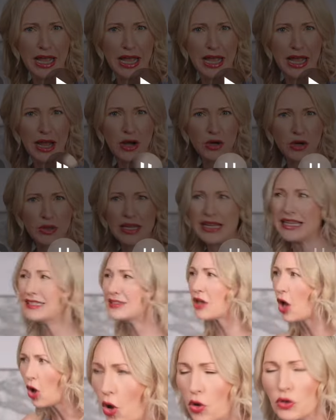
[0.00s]
Out oh, is
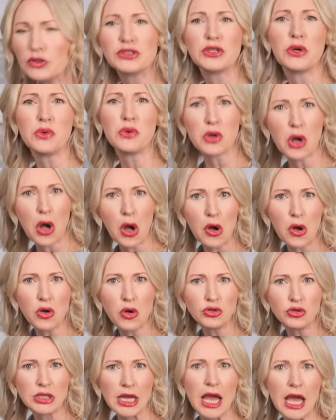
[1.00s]
also
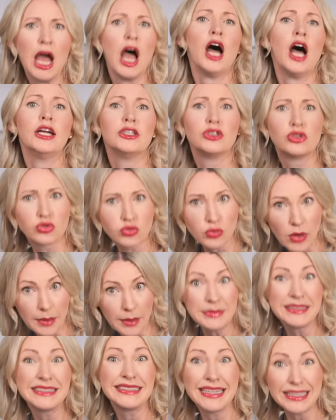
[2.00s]
called a
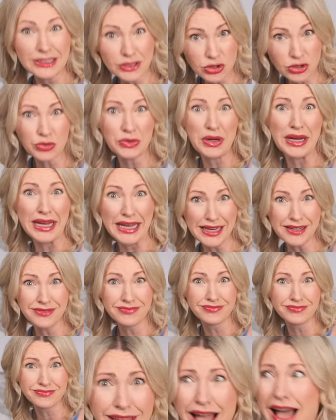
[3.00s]
drumstick tree.
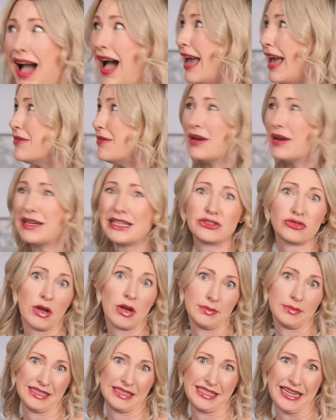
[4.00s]
I want a
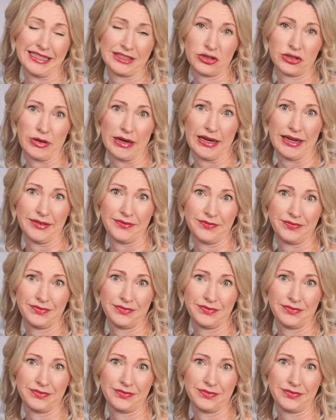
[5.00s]
drumstick tree.